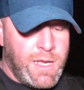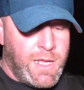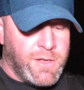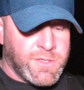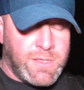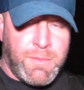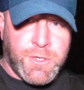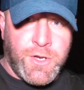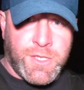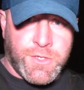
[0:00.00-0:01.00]
and also
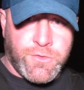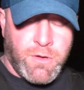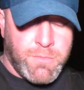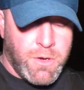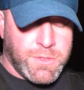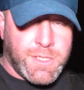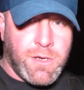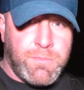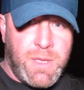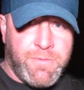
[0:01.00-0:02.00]
demonstrate the strobe mode.
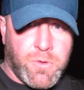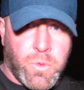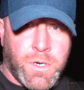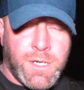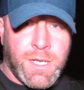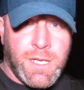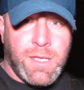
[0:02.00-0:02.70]
So be forewarned,